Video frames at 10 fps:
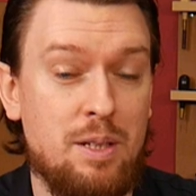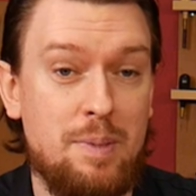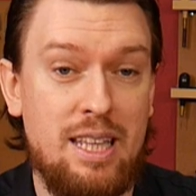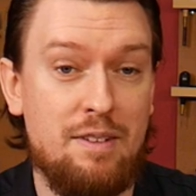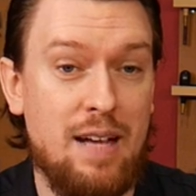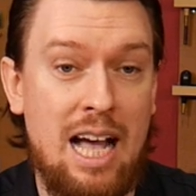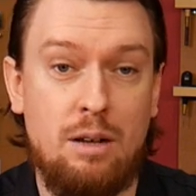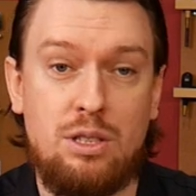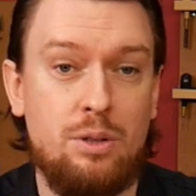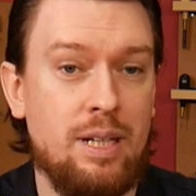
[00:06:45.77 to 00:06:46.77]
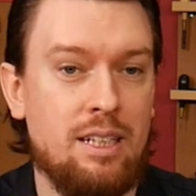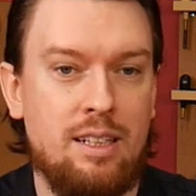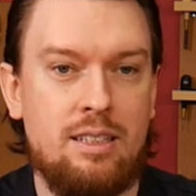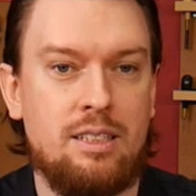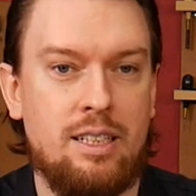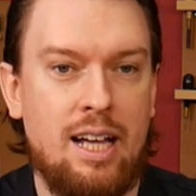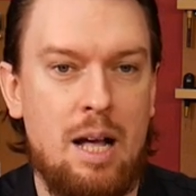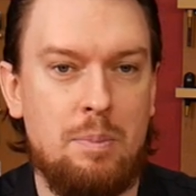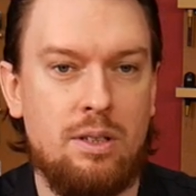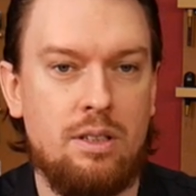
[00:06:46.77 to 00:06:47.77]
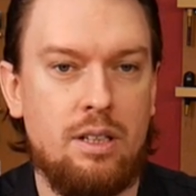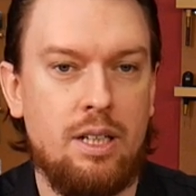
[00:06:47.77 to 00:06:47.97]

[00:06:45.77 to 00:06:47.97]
You could be there for hours doing it, nothing's going to happen.